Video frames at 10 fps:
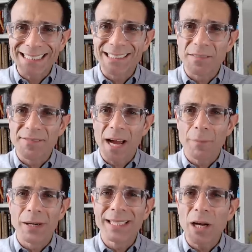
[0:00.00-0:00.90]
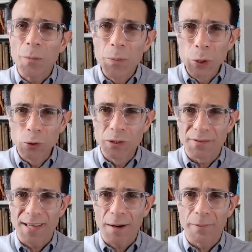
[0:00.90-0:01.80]
test the fabric, abuse
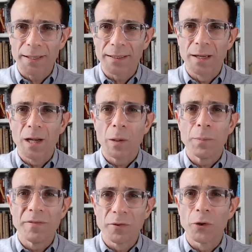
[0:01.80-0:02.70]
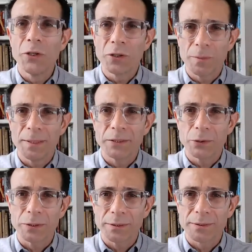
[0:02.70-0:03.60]
the fabric before you commit
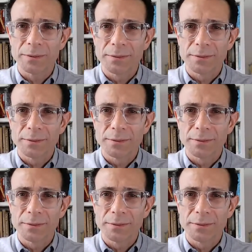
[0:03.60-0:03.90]
to it.